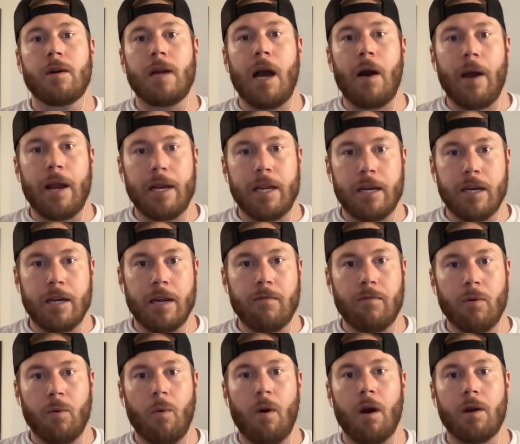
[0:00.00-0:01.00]
now I need to
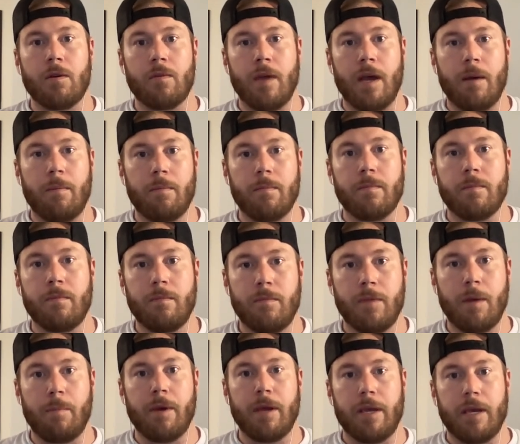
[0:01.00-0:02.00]
never water them
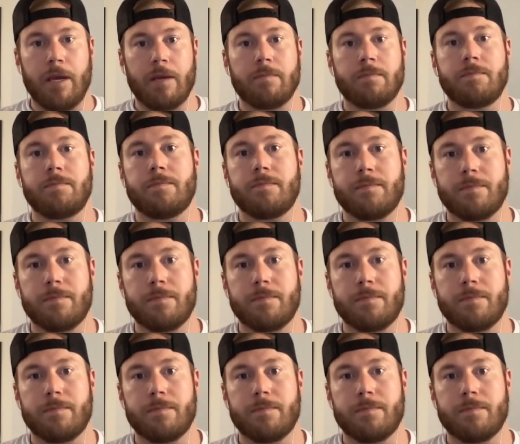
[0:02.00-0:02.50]
again.